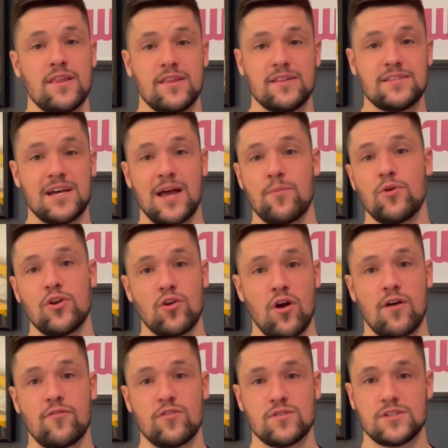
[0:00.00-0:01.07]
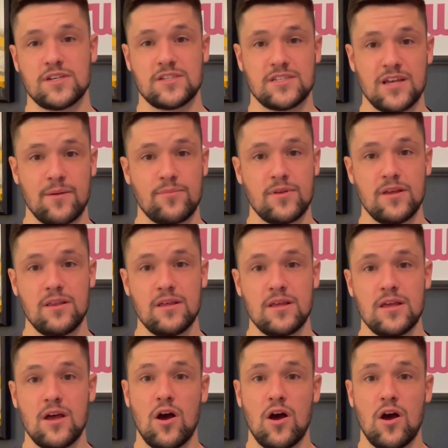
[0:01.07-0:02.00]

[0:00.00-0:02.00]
the time when your offer was accepted,